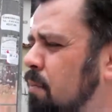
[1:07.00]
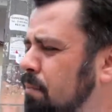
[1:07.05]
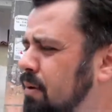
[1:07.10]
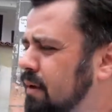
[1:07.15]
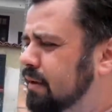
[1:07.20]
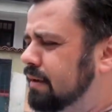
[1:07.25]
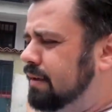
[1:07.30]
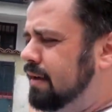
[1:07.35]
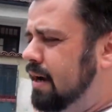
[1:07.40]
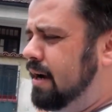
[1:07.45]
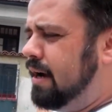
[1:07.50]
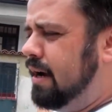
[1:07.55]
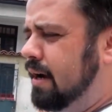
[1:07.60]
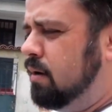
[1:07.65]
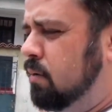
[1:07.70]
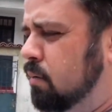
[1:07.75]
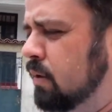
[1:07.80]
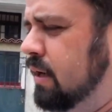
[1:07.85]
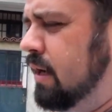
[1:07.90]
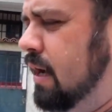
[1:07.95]
but there
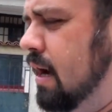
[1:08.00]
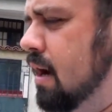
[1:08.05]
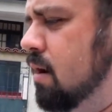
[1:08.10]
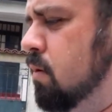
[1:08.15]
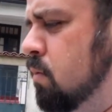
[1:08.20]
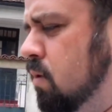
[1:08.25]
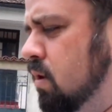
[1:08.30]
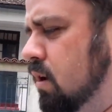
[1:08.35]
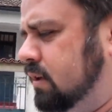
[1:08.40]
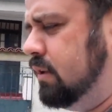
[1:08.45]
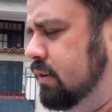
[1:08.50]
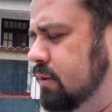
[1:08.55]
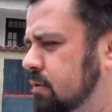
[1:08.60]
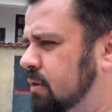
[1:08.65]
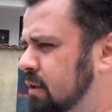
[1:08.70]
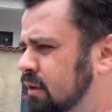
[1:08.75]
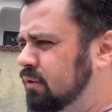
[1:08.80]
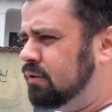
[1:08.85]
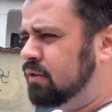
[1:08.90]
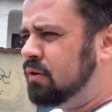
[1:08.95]
we are working
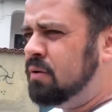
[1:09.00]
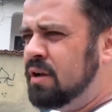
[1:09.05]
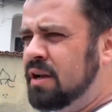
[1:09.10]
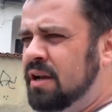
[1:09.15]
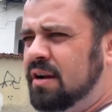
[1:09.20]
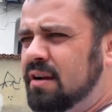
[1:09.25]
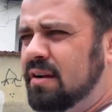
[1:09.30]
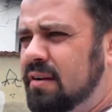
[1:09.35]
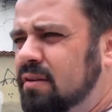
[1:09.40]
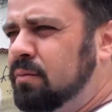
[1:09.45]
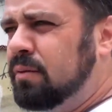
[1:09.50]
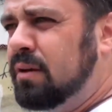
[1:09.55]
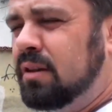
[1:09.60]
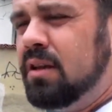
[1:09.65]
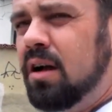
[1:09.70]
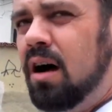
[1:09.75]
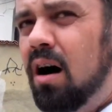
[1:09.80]
during 2 years with